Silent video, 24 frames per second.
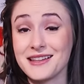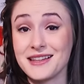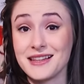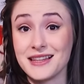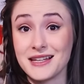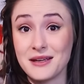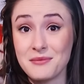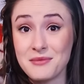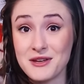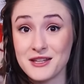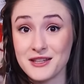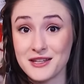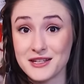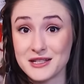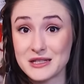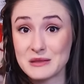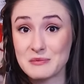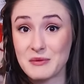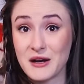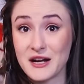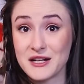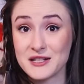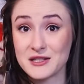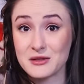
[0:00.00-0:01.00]

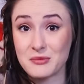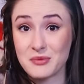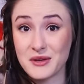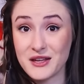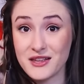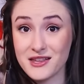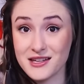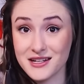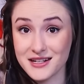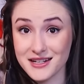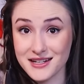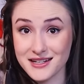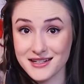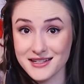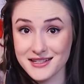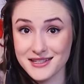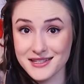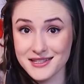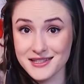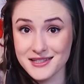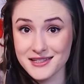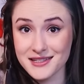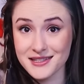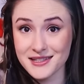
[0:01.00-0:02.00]
limitless
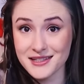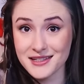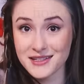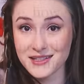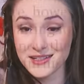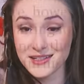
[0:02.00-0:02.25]
possibilities. The